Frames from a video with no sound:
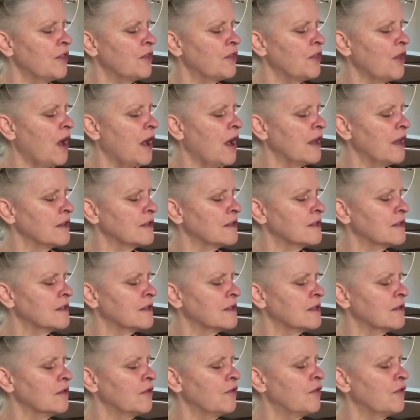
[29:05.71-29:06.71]

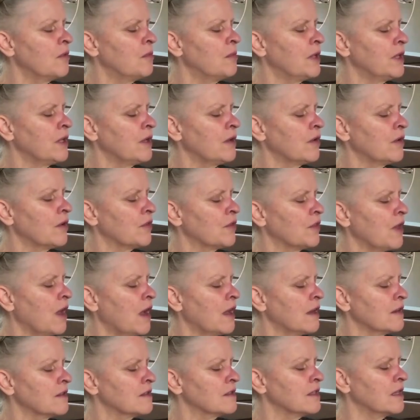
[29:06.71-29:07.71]
thoughts, familiar
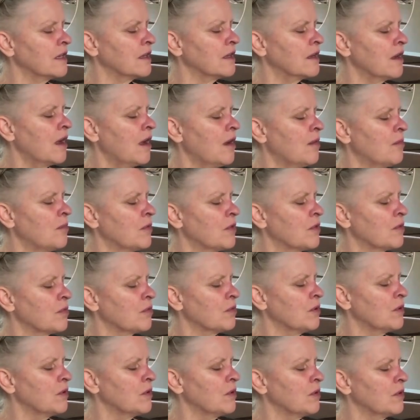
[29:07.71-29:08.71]
thoughts that come
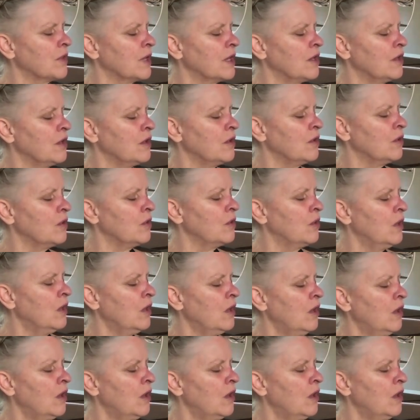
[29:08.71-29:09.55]
through that you